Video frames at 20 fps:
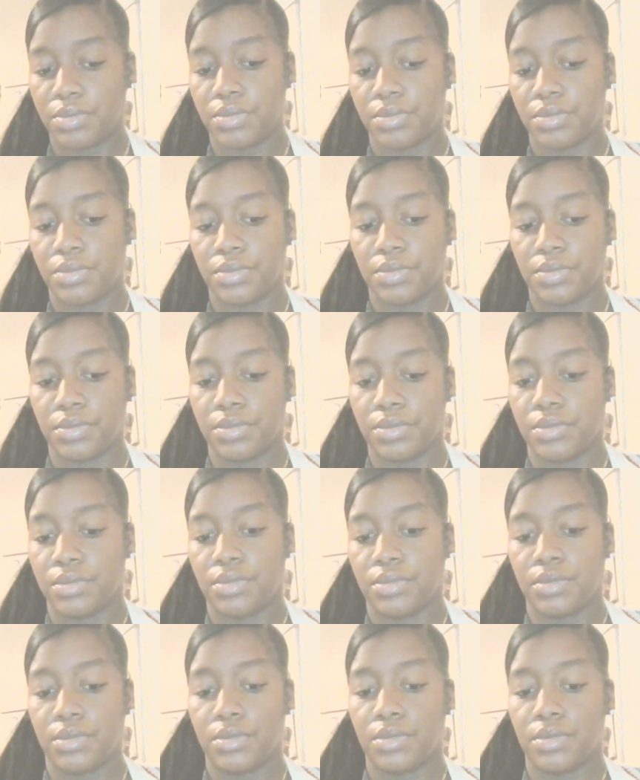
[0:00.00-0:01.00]

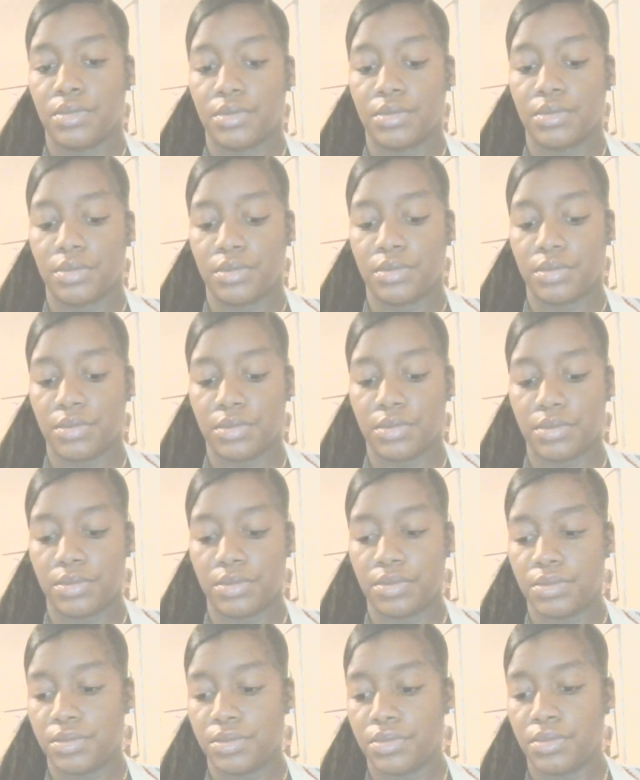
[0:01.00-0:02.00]

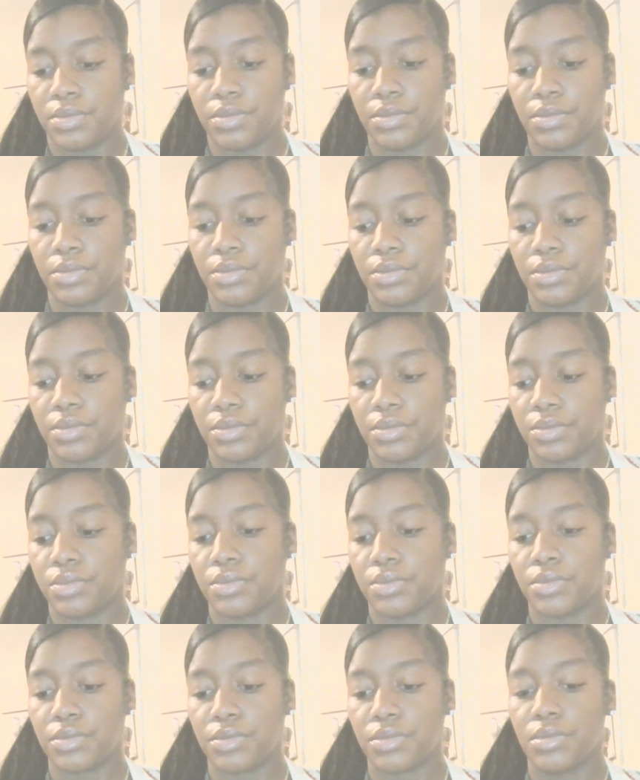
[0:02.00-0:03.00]

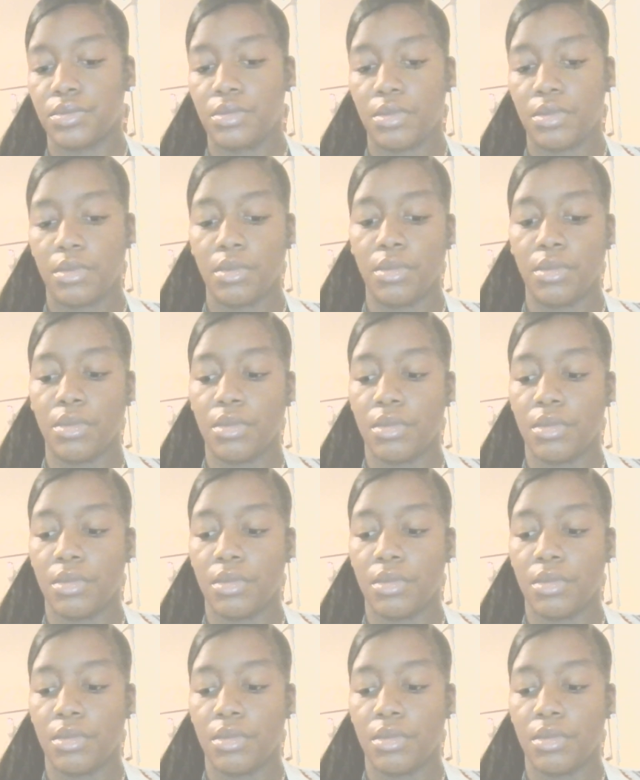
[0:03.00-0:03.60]
Nothing is said.